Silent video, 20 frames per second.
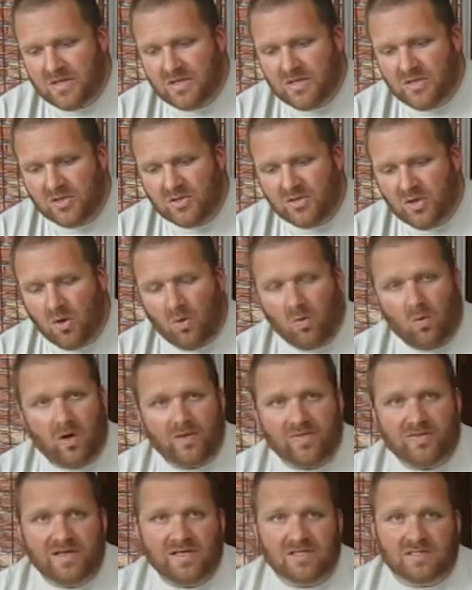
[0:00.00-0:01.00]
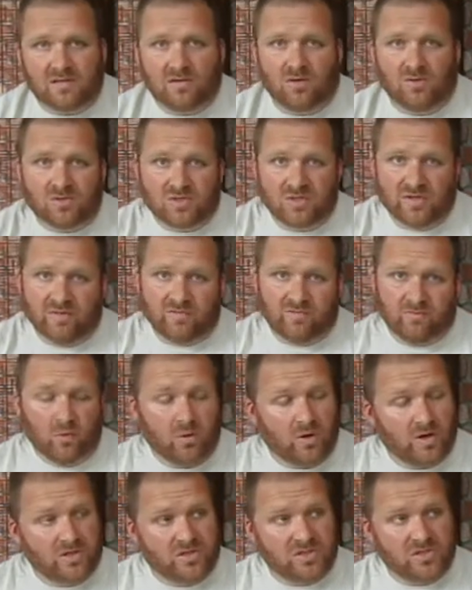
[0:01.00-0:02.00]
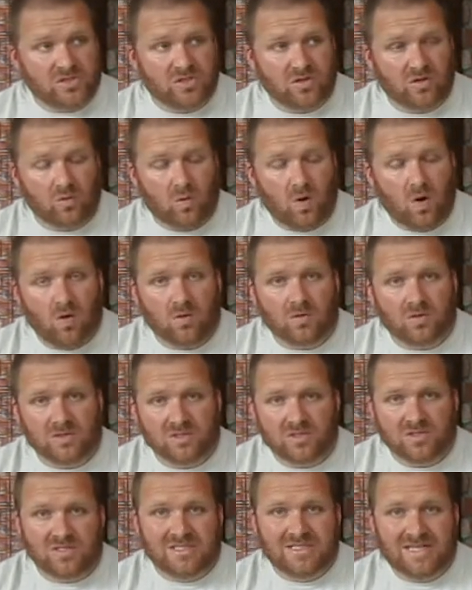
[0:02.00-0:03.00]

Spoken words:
You don't want these closer than 4 inches to the wall because there's